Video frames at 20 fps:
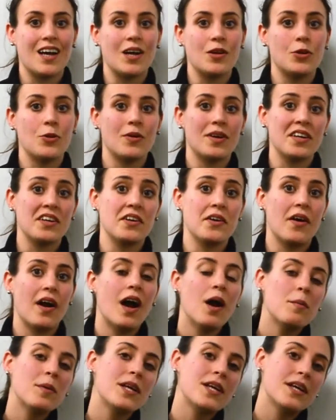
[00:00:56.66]
You want to know
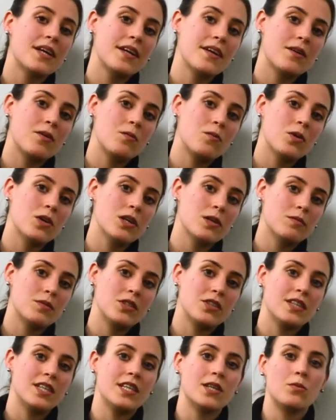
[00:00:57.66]
how many
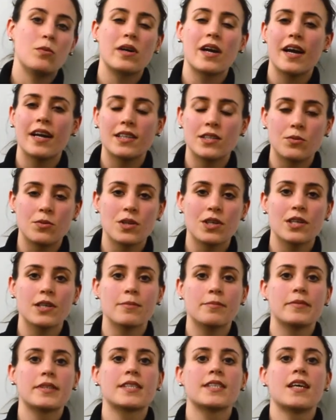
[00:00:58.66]
worms you need, what kinds of
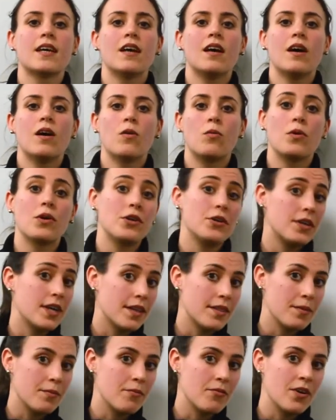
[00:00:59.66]
worms, where do you
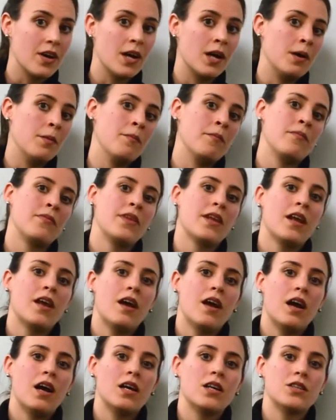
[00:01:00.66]
get them from.
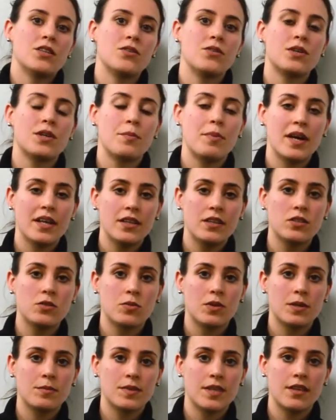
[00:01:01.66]
So you could buy these
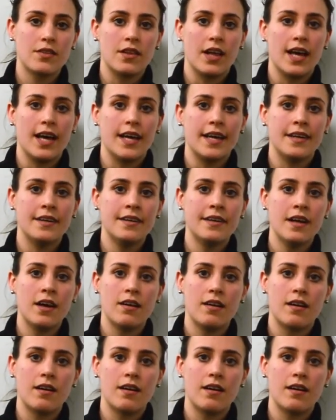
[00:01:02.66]
worms online,